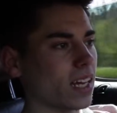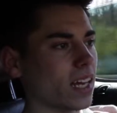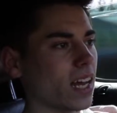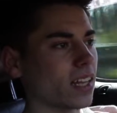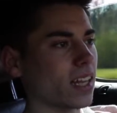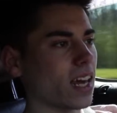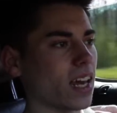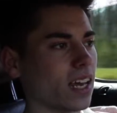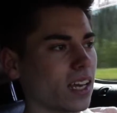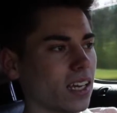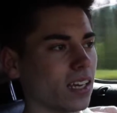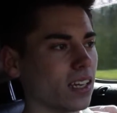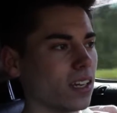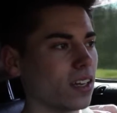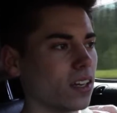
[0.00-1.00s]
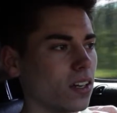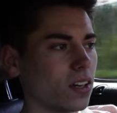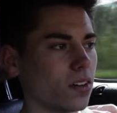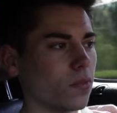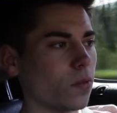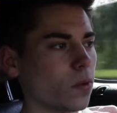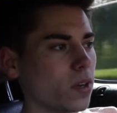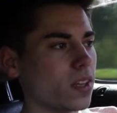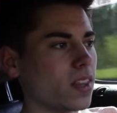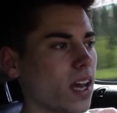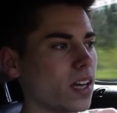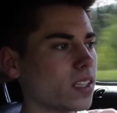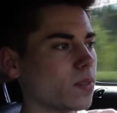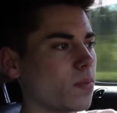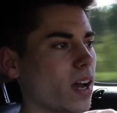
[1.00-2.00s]
It had like
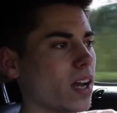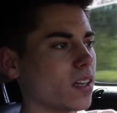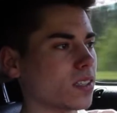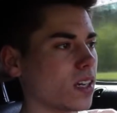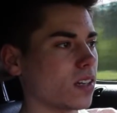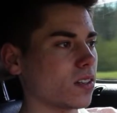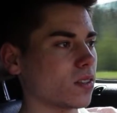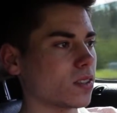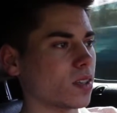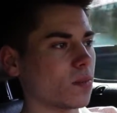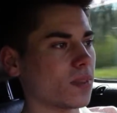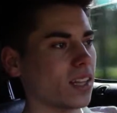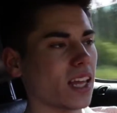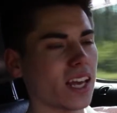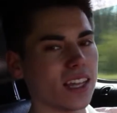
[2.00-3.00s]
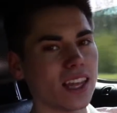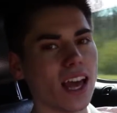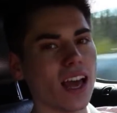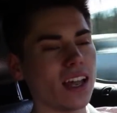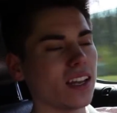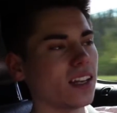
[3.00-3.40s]
40,000 miles on it or something like that.